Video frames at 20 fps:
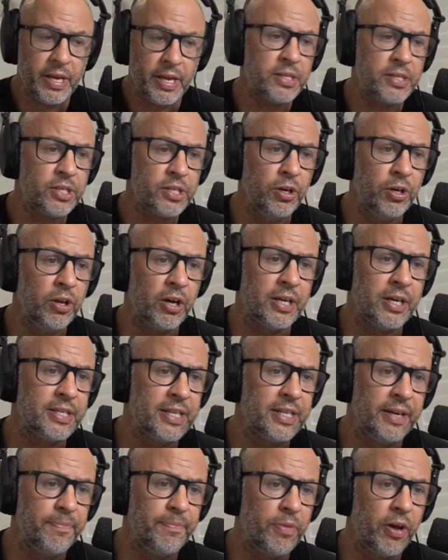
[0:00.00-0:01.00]
So like I
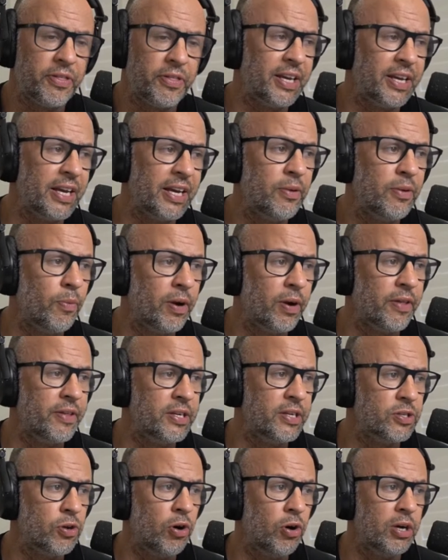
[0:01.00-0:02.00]
said, I think either one of
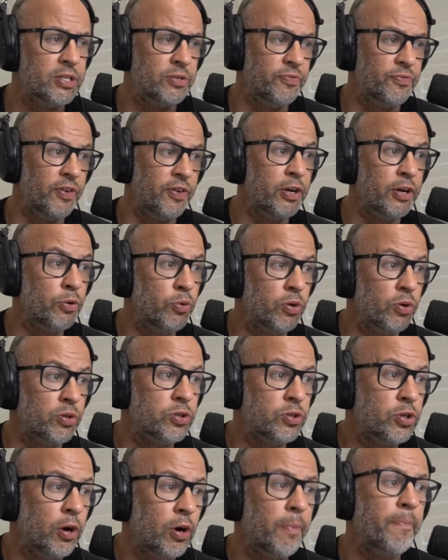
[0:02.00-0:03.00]
these guys is very good
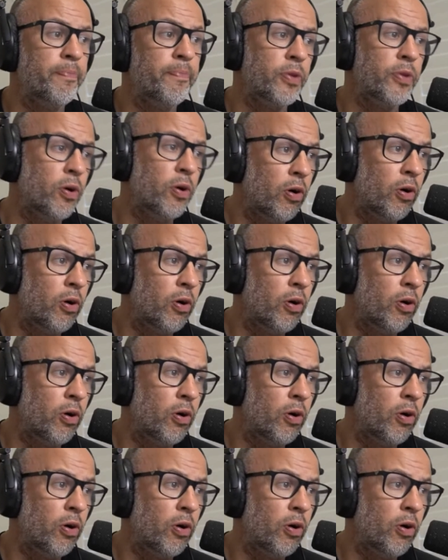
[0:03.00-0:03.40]
on top.